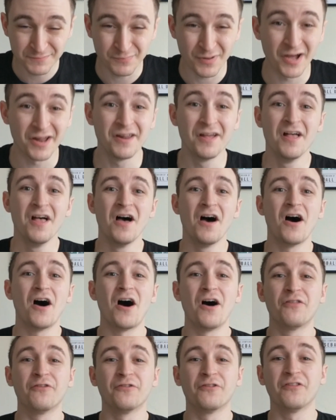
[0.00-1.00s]
But
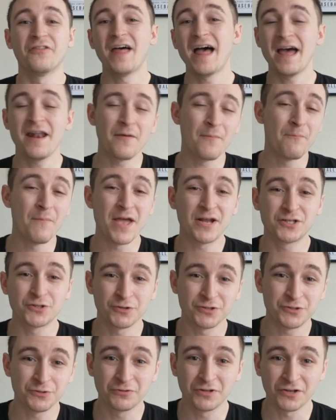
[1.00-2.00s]
other than that, make
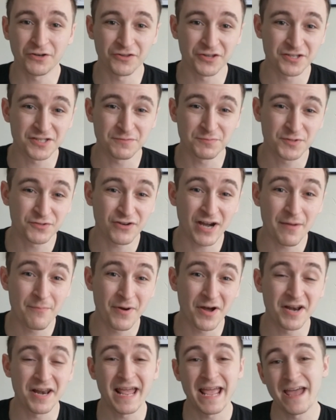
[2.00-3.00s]
sure to click on the subscribe button